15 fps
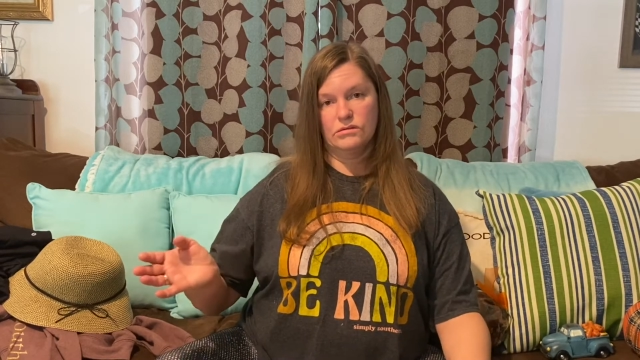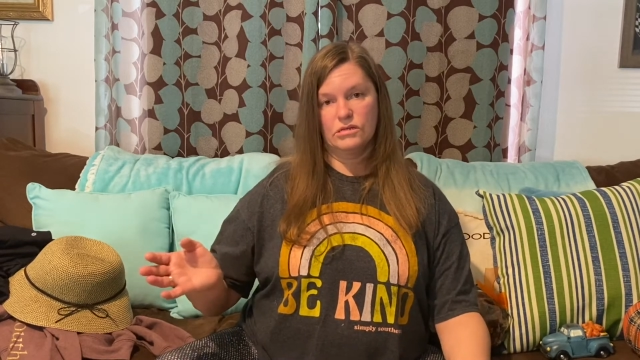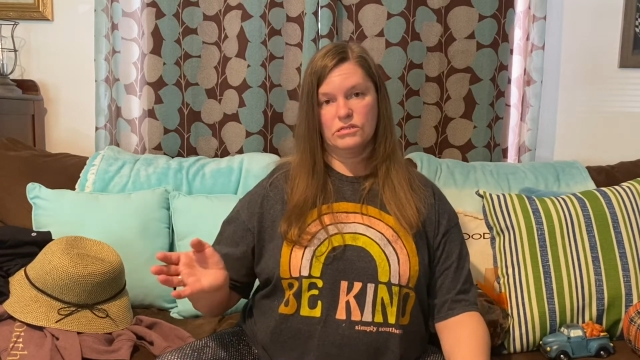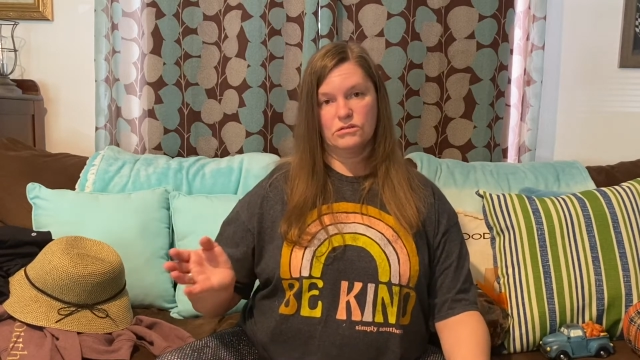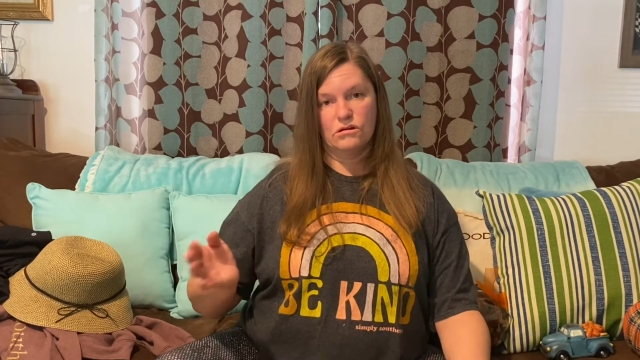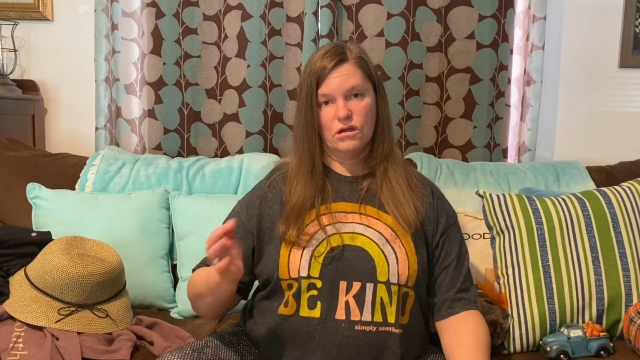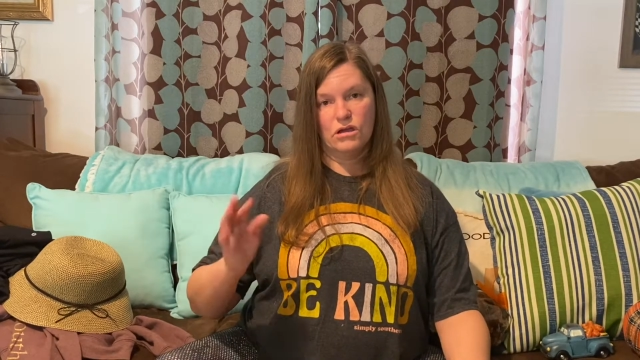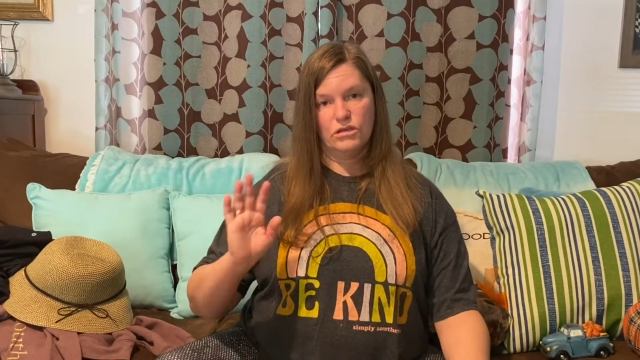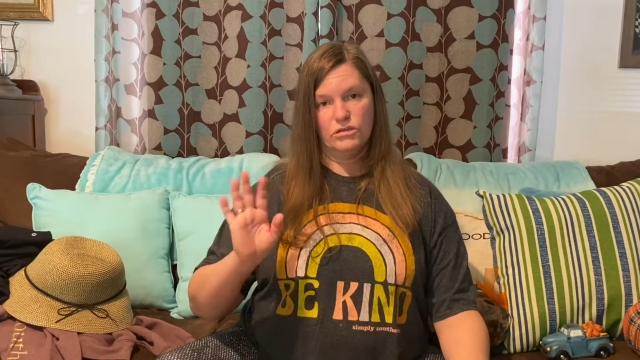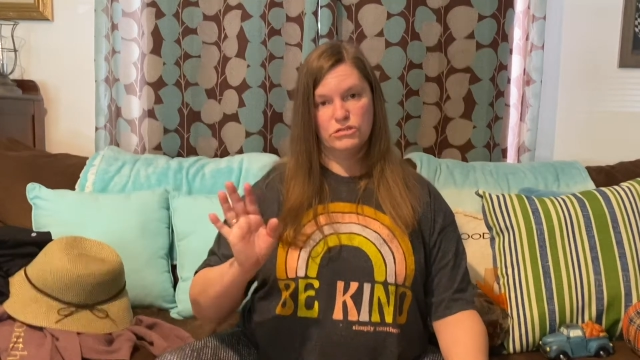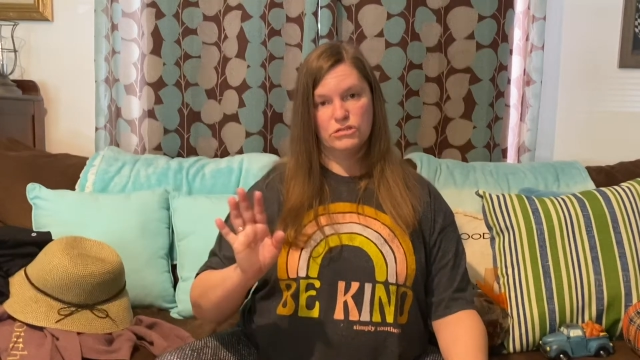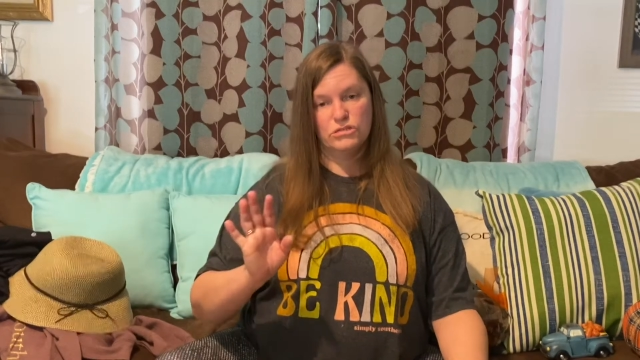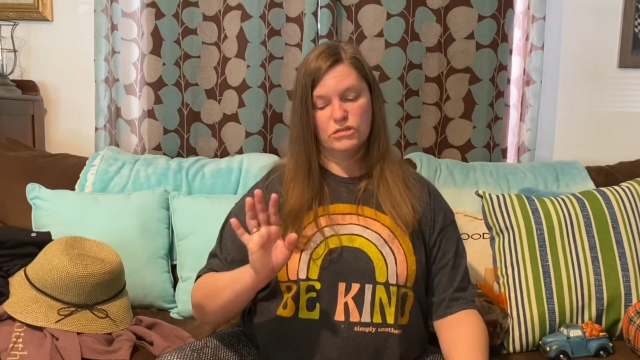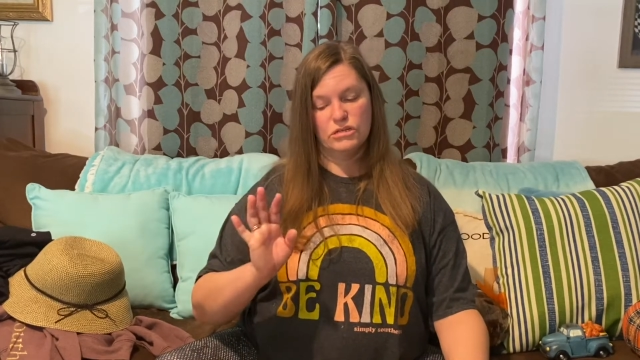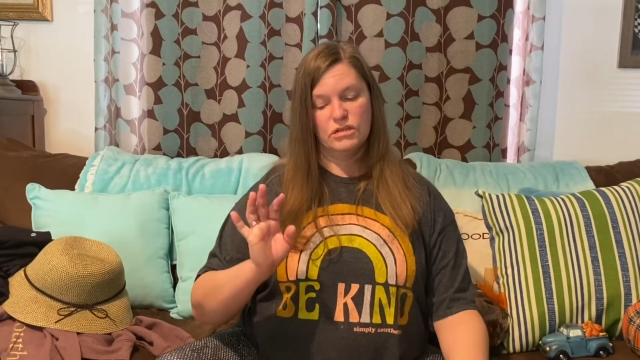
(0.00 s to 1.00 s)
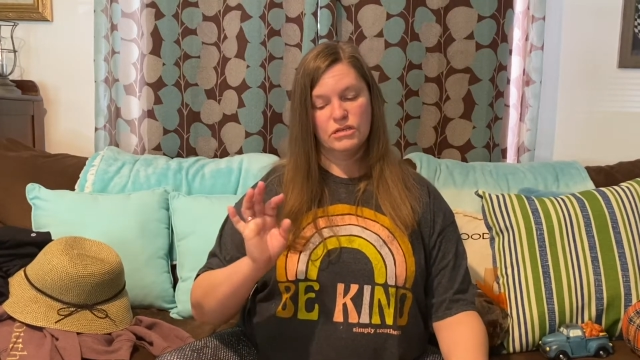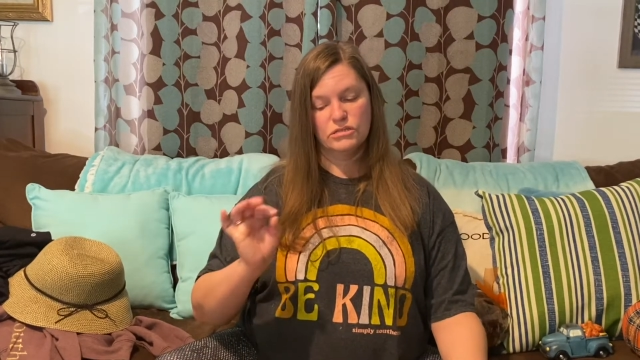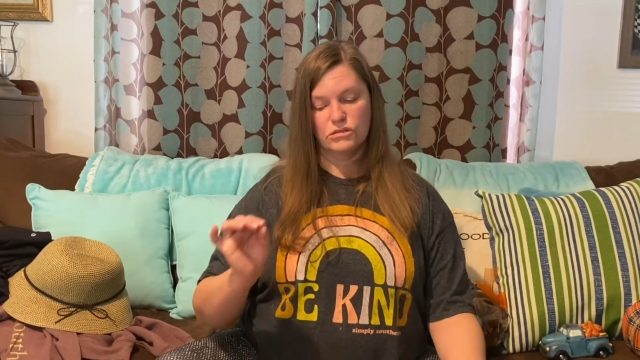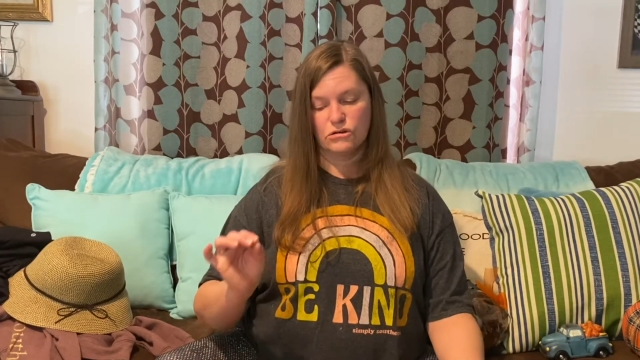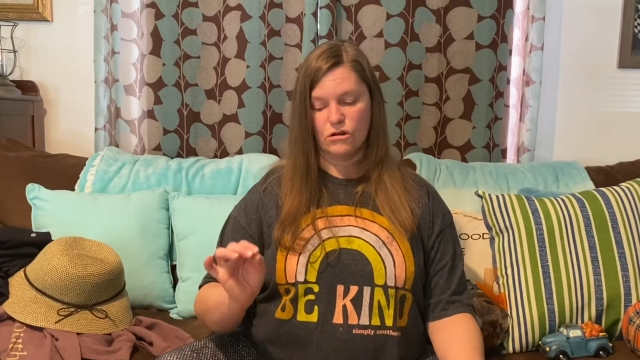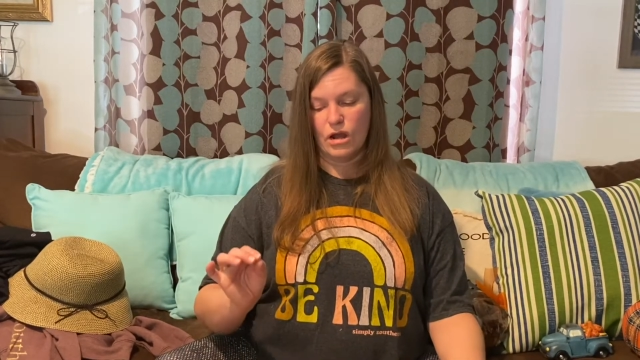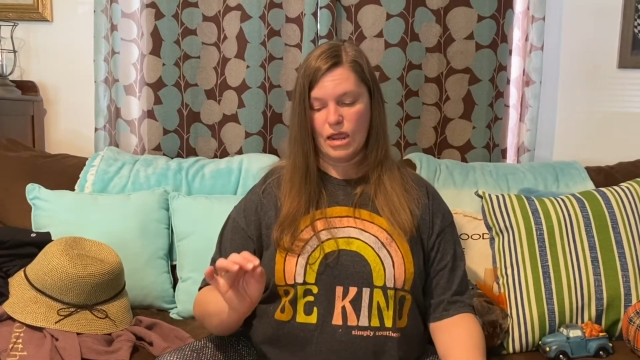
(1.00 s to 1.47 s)
restaurant, you should. It's
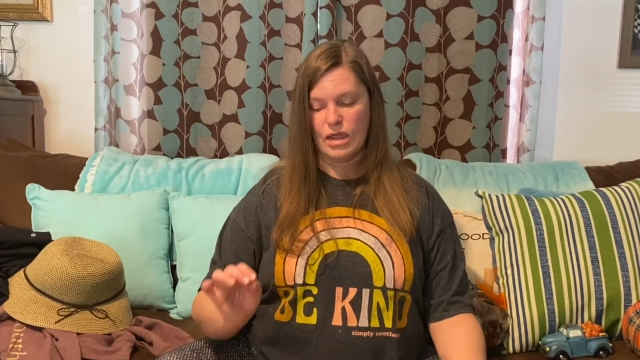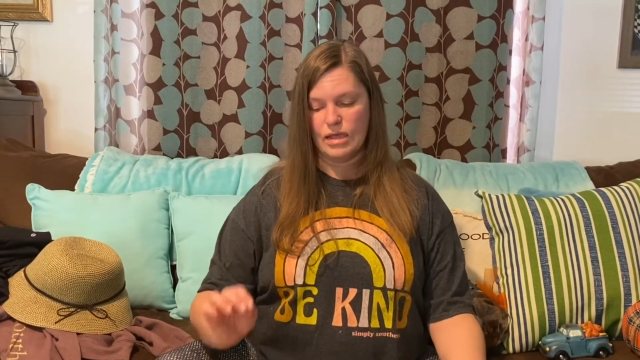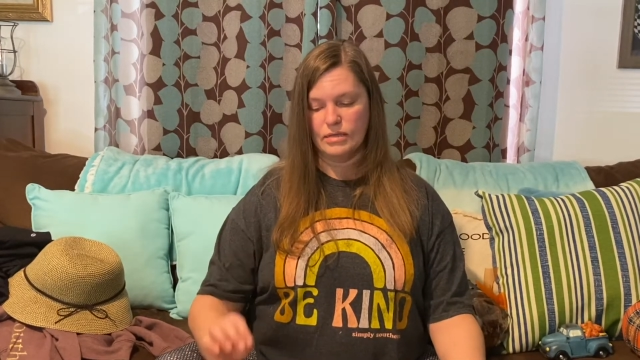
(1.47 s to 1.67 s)
great.